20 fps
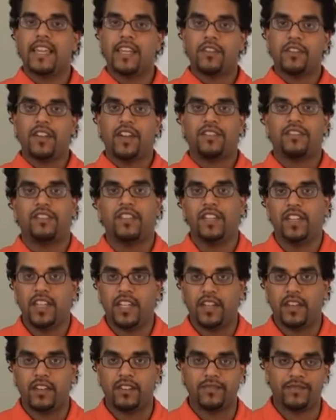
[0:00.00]
that you definitely
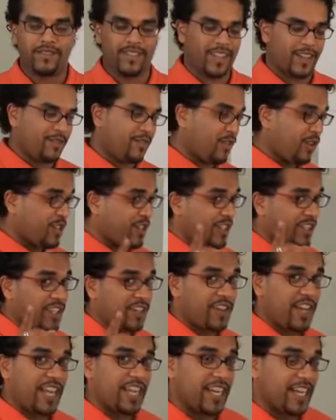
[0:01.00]
need. Unfortunately,
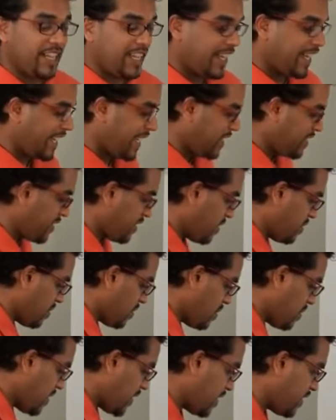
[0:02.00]
you're not going to like answer number
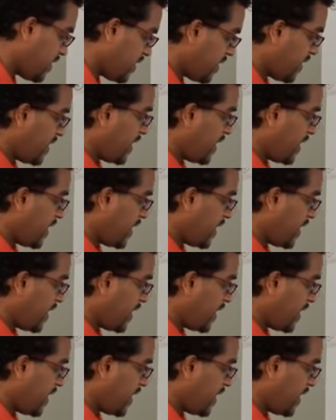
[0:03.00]
1.